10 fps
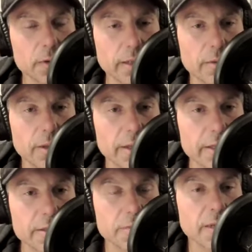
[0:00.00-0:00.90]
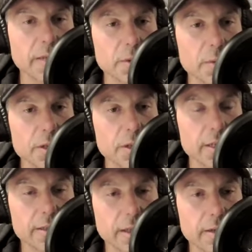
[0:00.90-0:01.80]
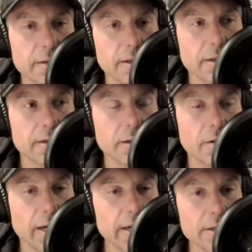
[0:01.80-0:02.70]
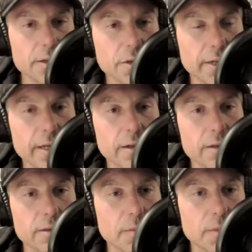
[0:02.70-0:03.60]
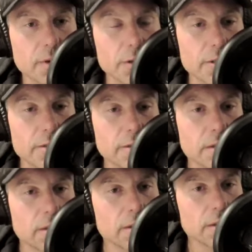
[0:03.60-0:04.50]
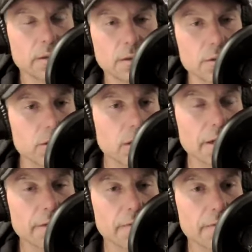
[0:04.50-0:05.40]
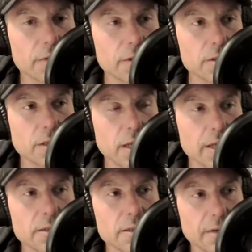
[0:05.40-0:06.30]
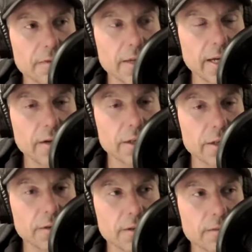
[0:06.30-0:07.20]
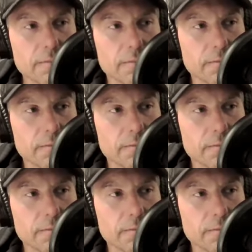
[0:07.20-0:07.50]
Okay, well, this is maybe when you need to, hire a trainer or something, or just, there's a lot of stuff now that you can